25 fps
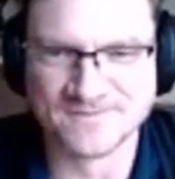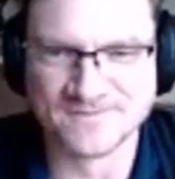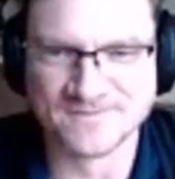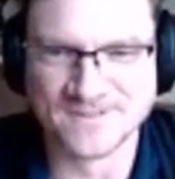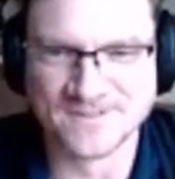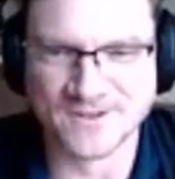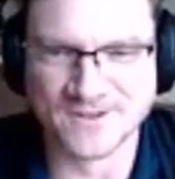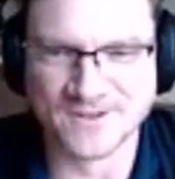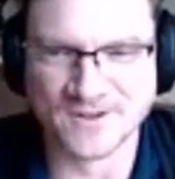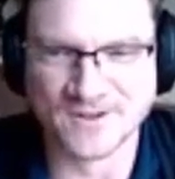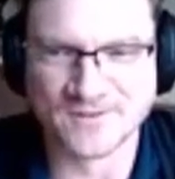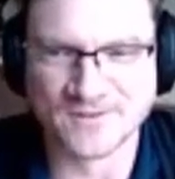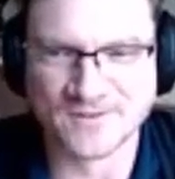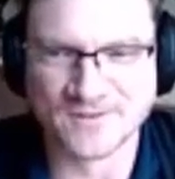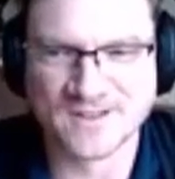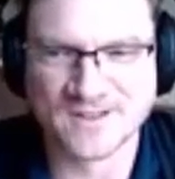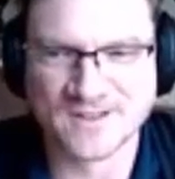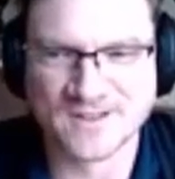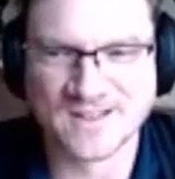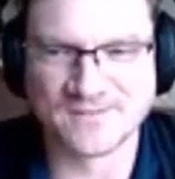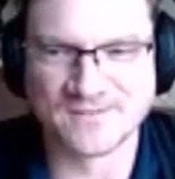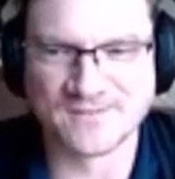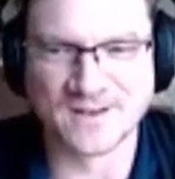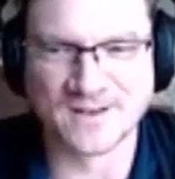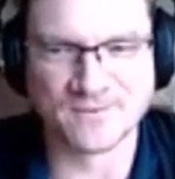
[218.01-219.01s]

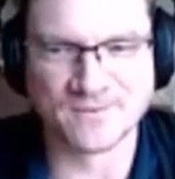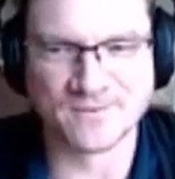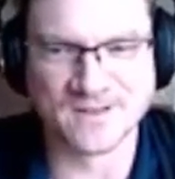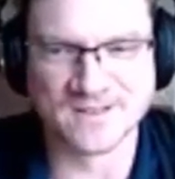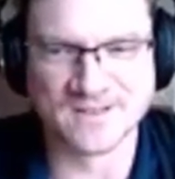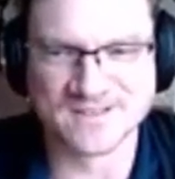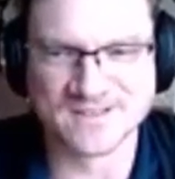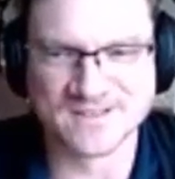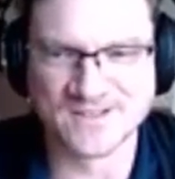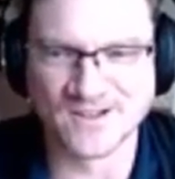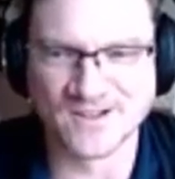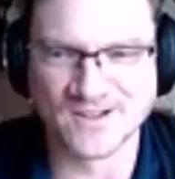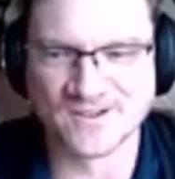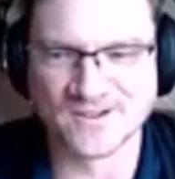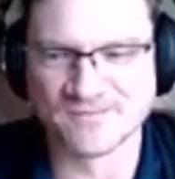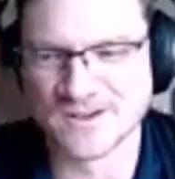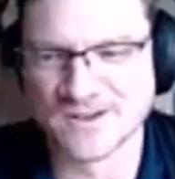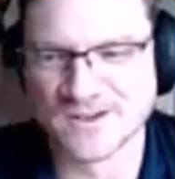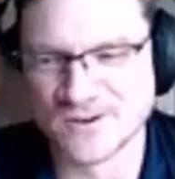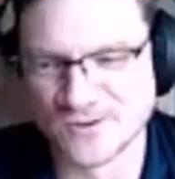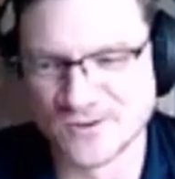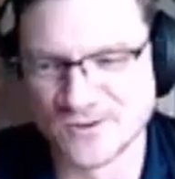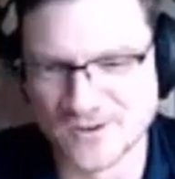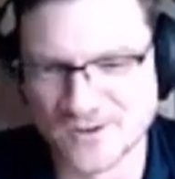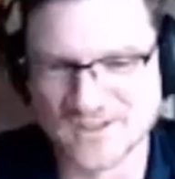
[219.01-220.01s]
If anyone's gone and
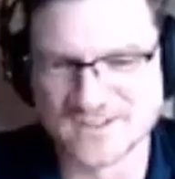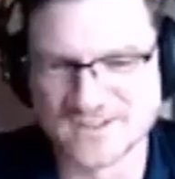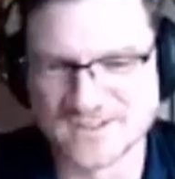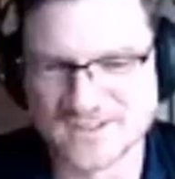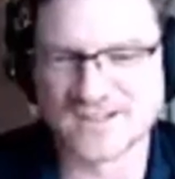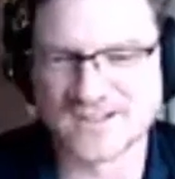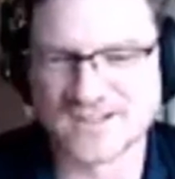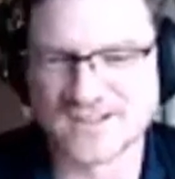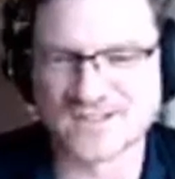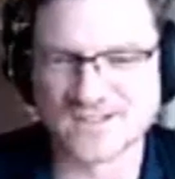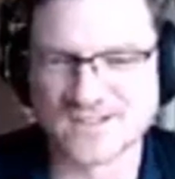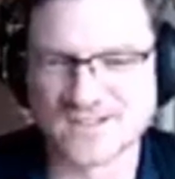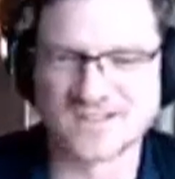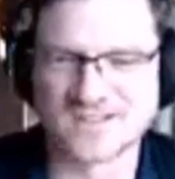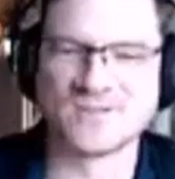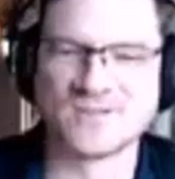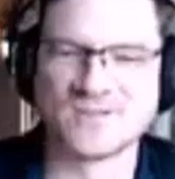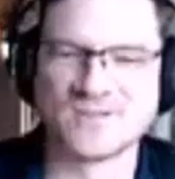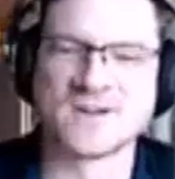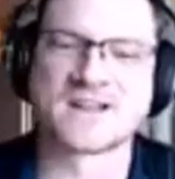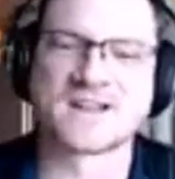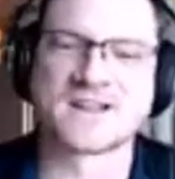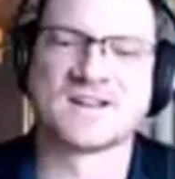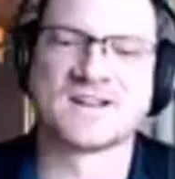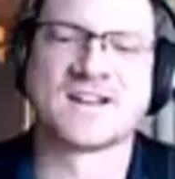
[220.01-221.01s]
recorded a session and gone
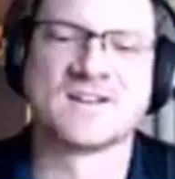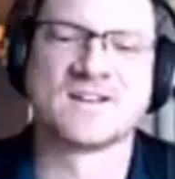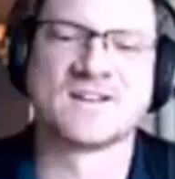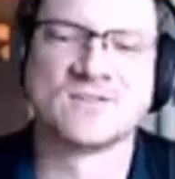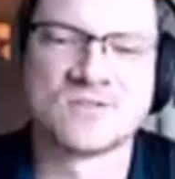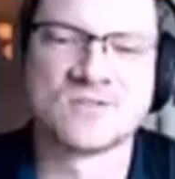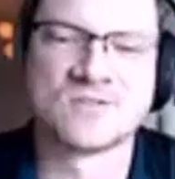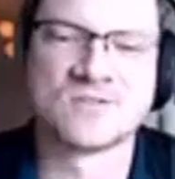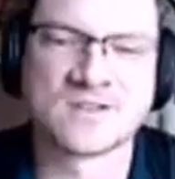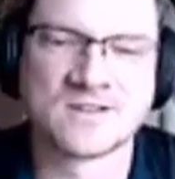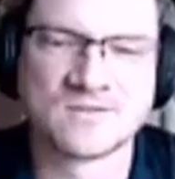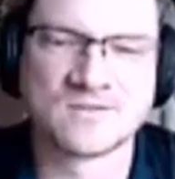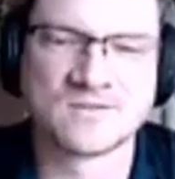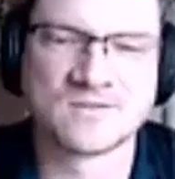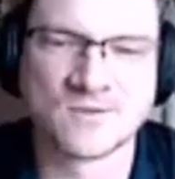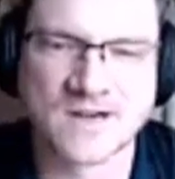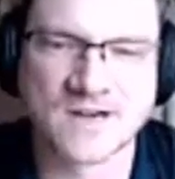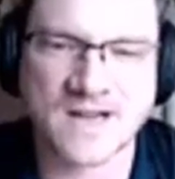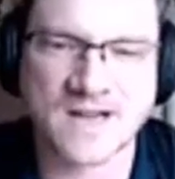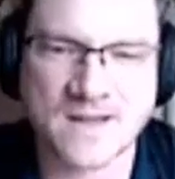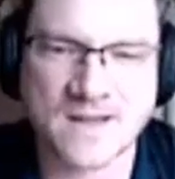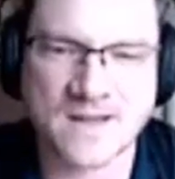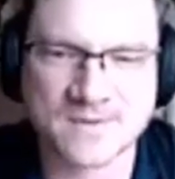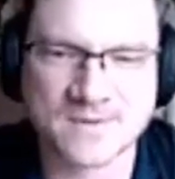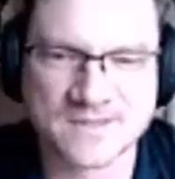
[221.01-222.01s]
back and had a look at what
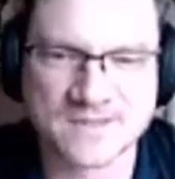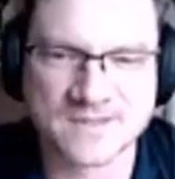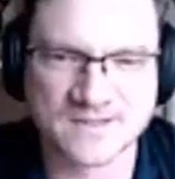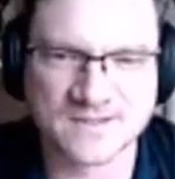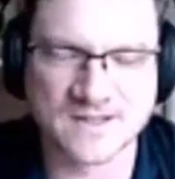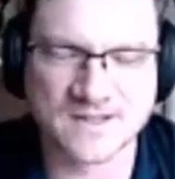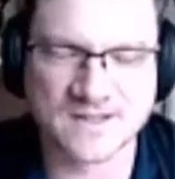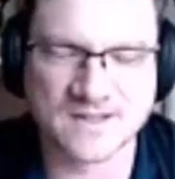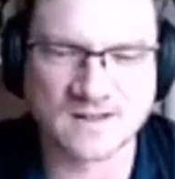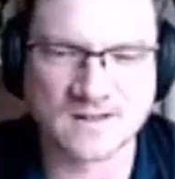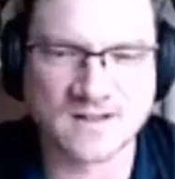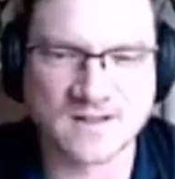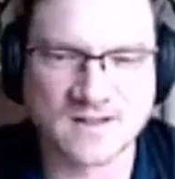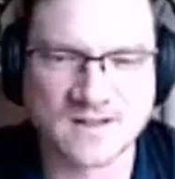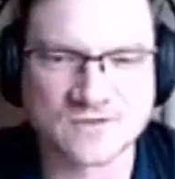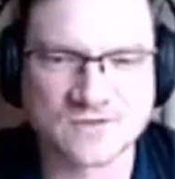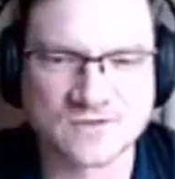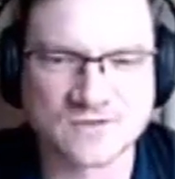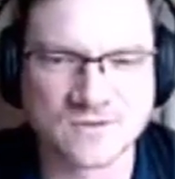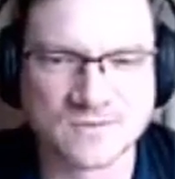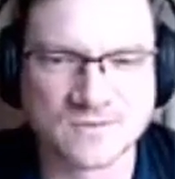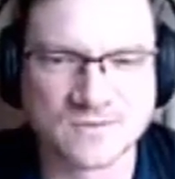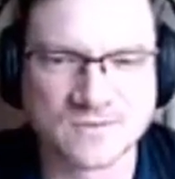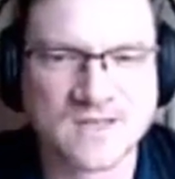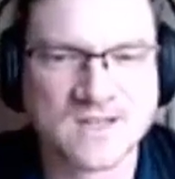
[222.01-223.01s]
happens in their
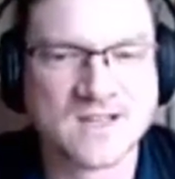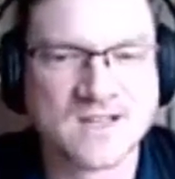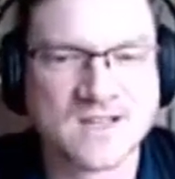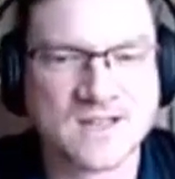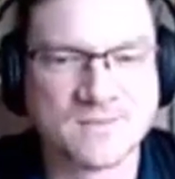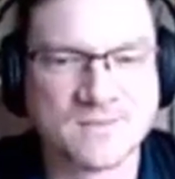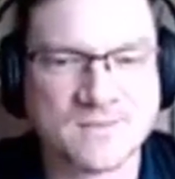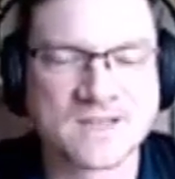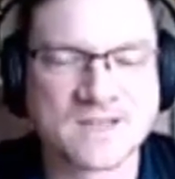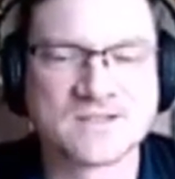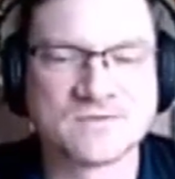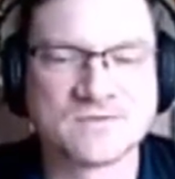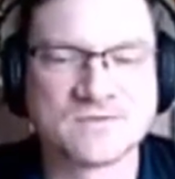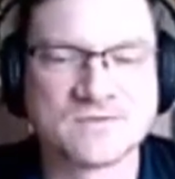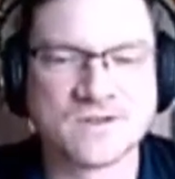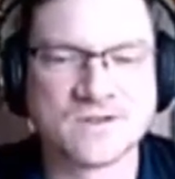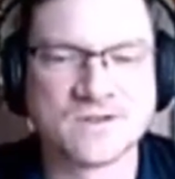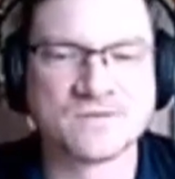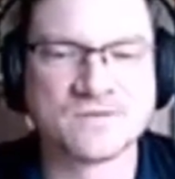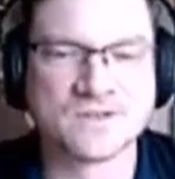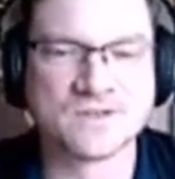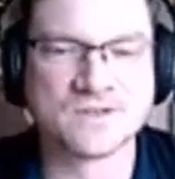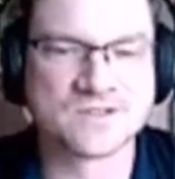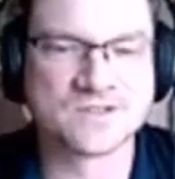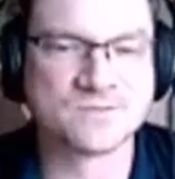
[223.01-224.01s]
classroom, it makes it very
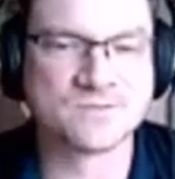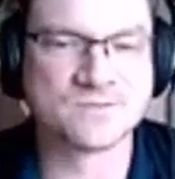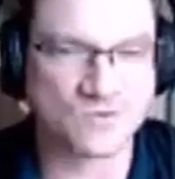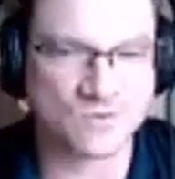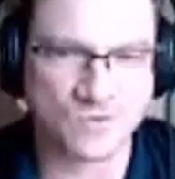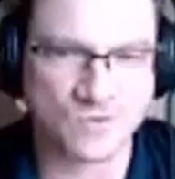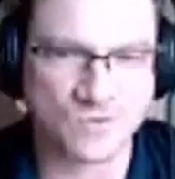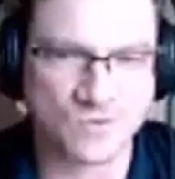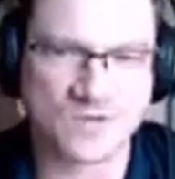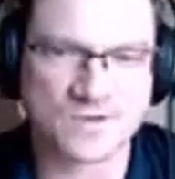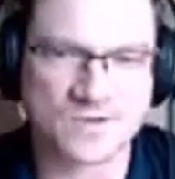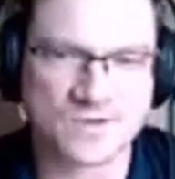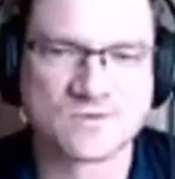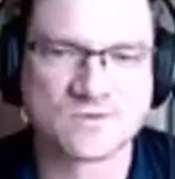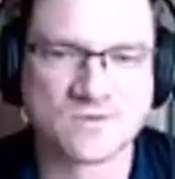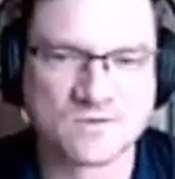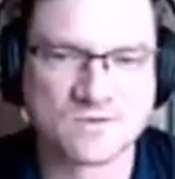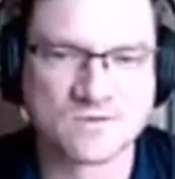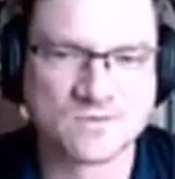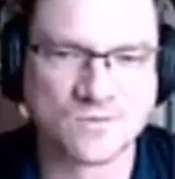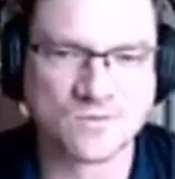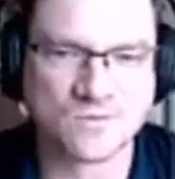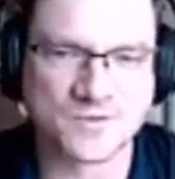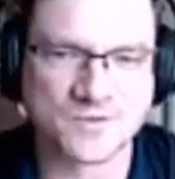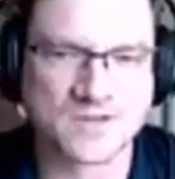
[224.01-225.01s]
visible
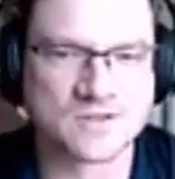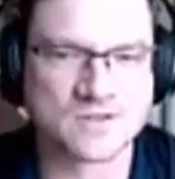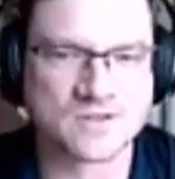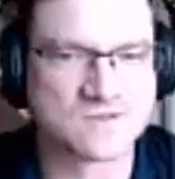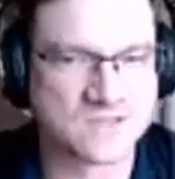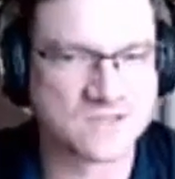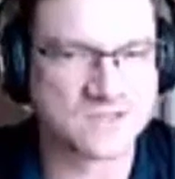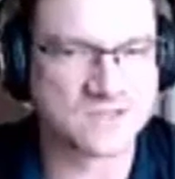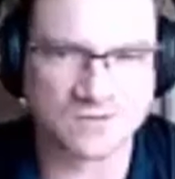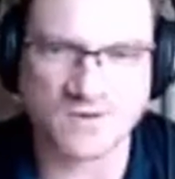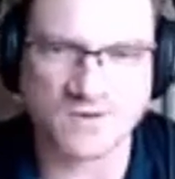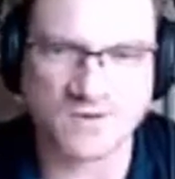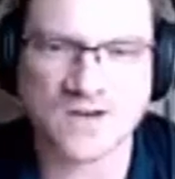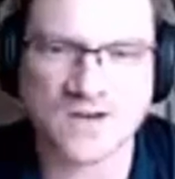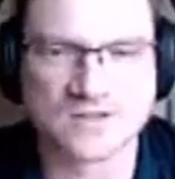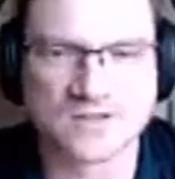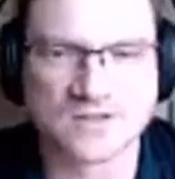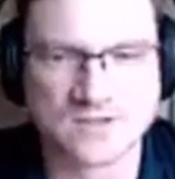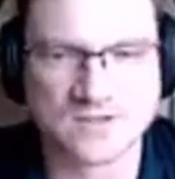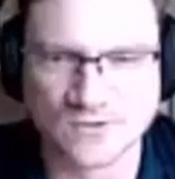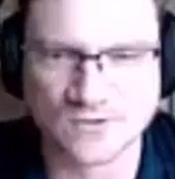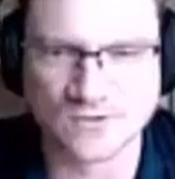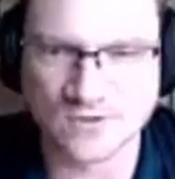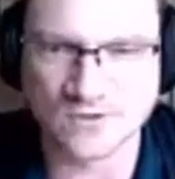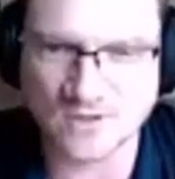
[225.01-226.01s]
what these
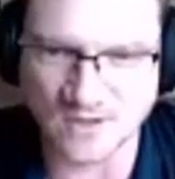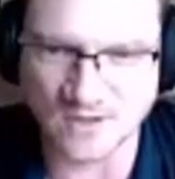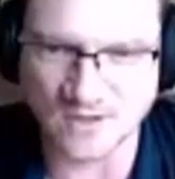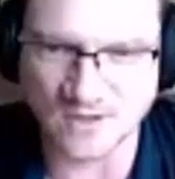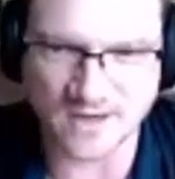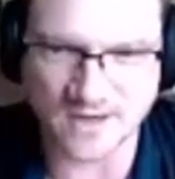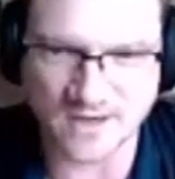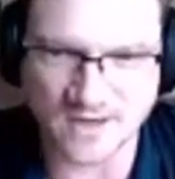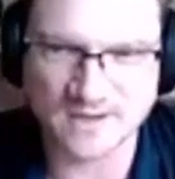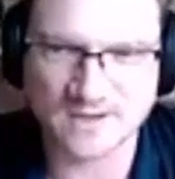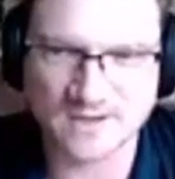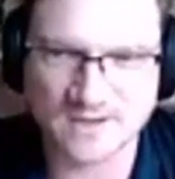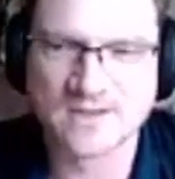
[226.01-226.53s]
interactions look like.